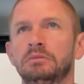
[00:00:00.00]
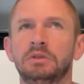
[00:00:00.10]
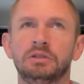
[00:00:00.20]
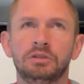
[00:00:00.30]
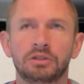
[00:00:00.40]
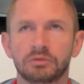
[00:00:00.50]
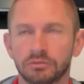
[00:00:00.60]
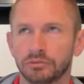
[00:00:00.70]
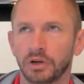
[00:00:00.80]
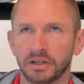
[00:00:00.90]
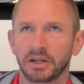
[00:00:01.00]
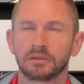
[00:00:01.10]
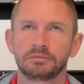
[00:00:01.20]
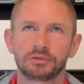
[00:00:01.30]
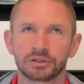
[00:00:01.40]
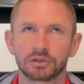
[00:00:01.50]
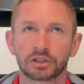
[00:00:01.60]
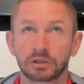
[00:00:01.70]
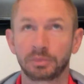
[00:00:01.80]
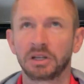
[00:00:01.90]
and you can write down, just look
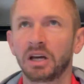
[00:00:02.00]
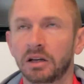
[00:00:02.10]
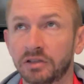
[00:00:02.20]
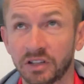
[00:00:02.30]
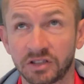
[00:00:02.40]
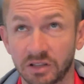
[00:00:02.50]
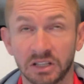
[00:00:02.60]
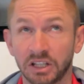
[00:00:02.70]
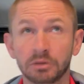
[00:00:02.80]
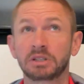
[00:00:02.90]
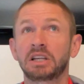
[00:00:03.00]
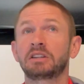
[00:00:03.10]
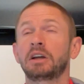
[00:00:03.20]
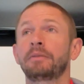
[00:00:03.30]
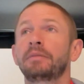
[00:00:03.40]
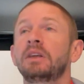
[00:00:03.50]
at the PA because it's literally in there.